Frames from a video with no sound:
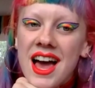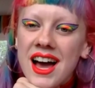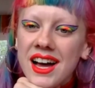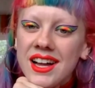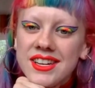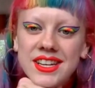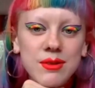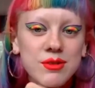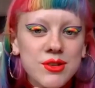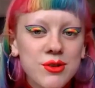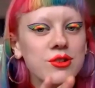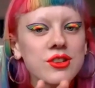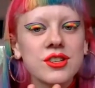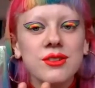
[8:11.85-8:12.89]
And it was
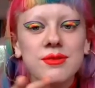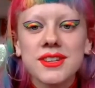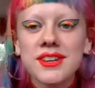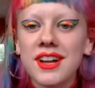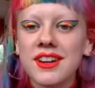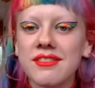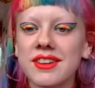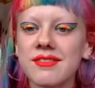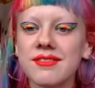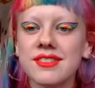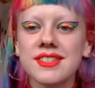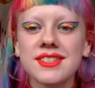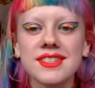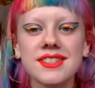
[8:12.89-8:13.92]
all to do with colour, and it
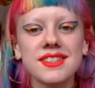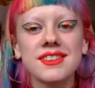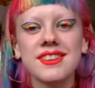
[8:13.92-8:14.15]
was,